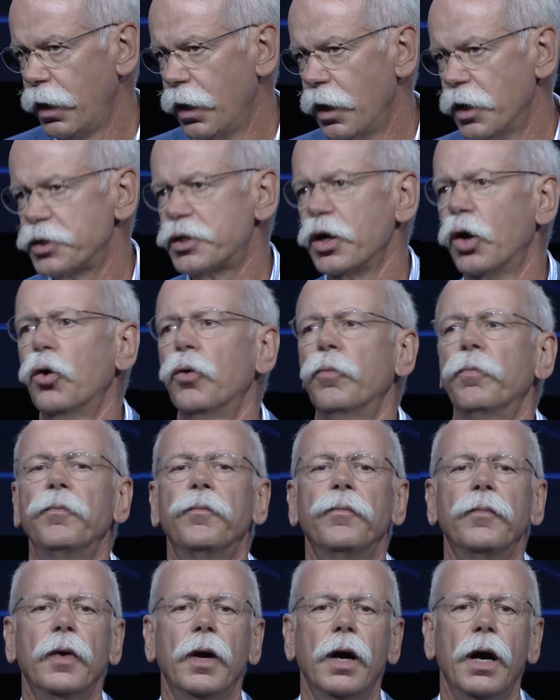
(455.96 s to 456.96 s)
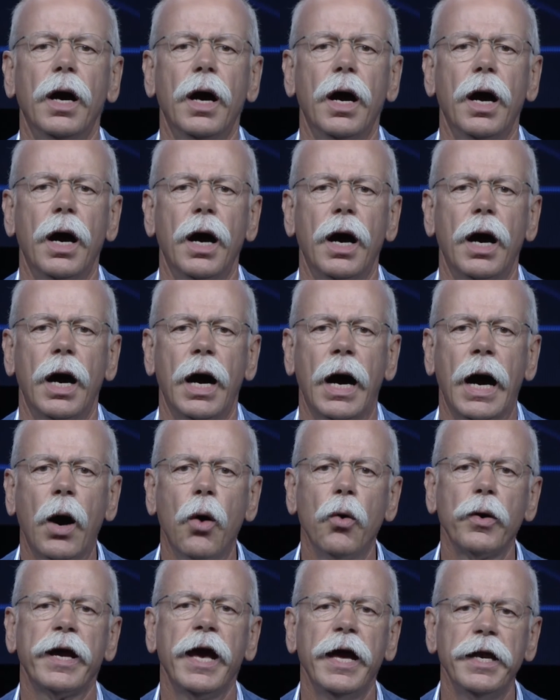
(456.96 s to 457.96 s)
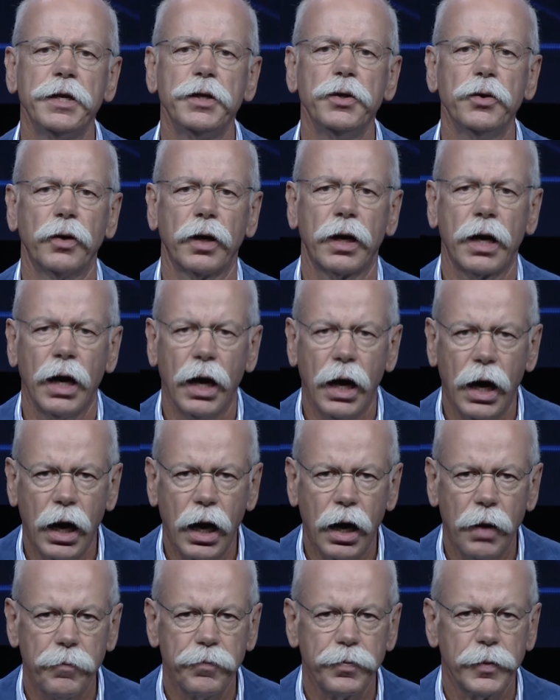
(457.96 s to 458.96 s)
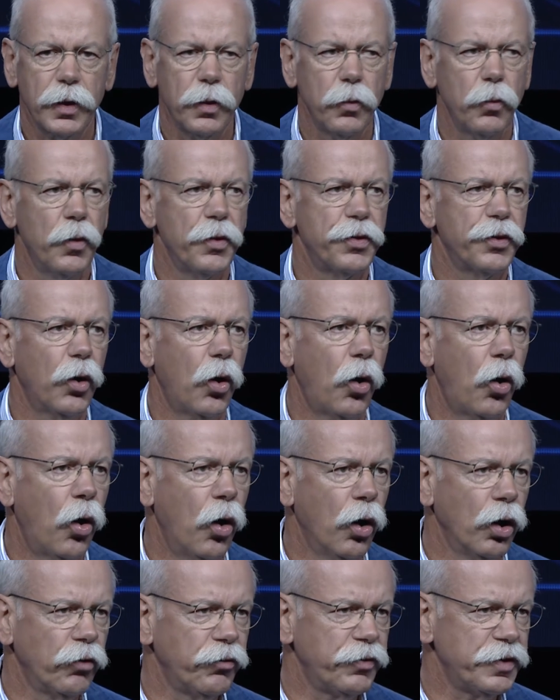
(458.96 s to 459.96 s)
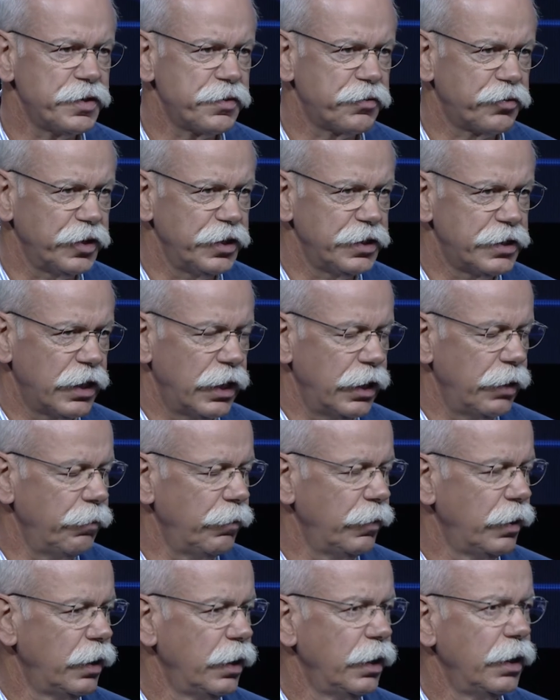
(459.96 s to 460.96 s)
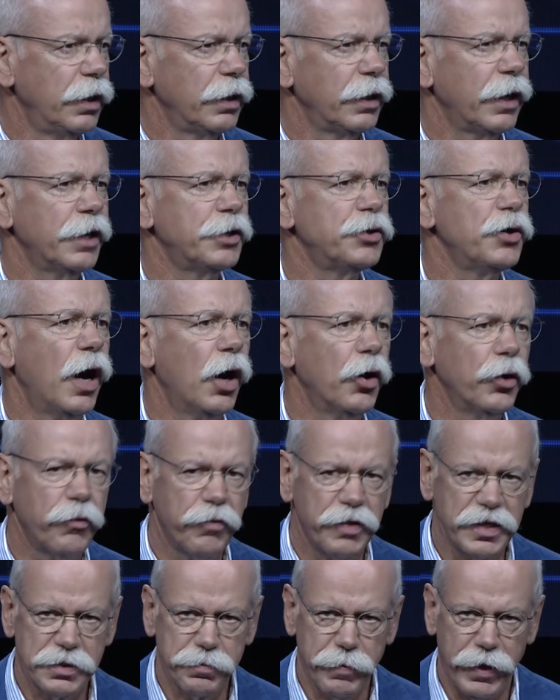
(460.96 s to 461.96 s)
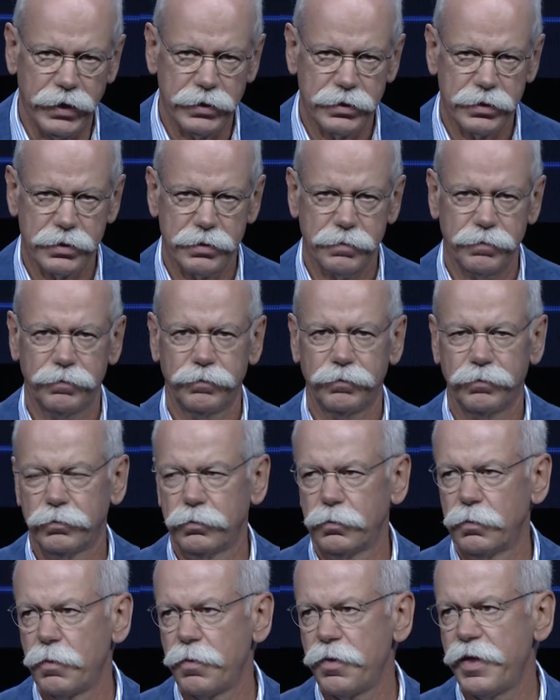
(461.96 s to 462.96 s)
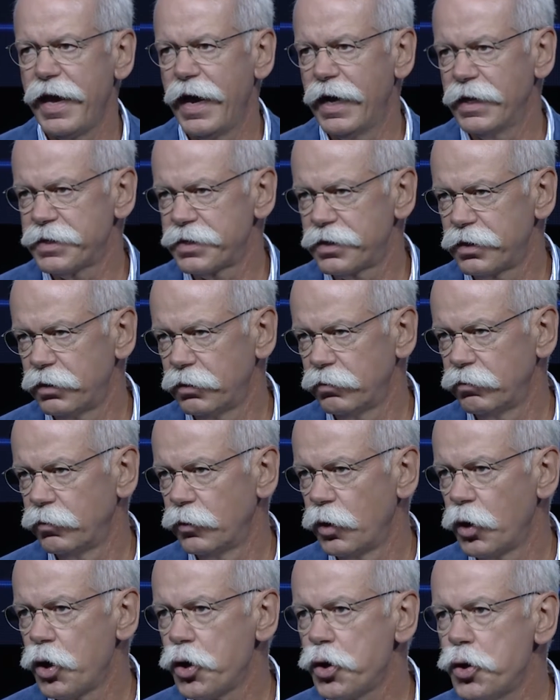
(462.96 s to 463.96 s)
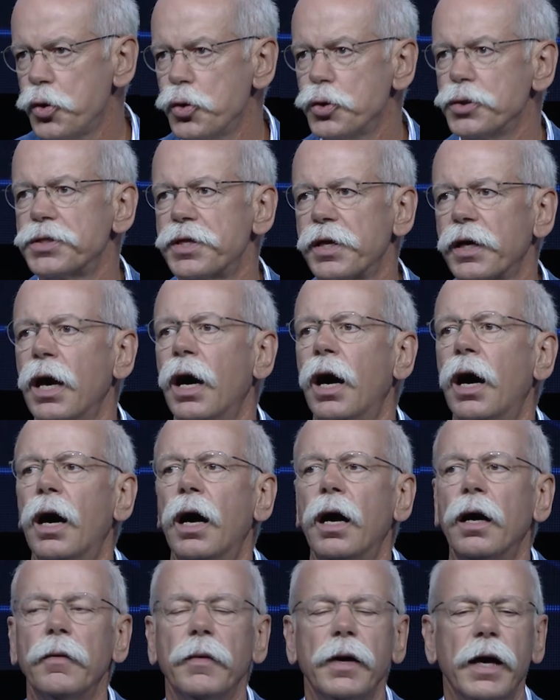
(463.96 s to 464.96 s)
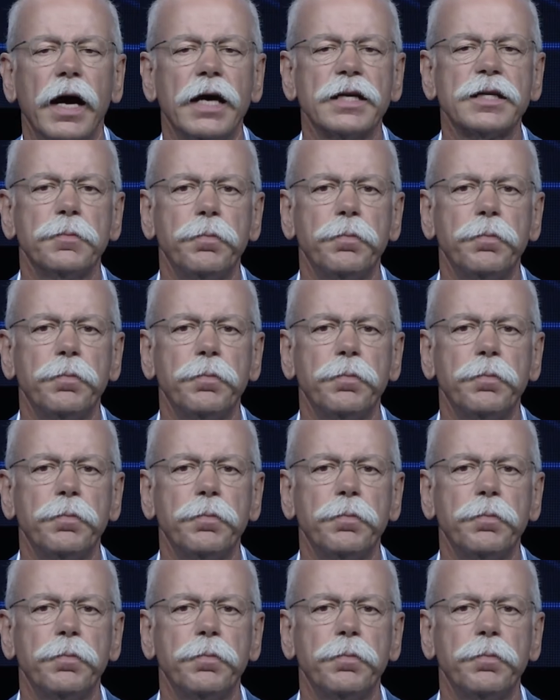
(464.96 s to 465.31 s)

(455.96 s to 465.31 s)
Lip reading: So, how can your car, with all of its free time, get you out of this mess? The answer: use the car as a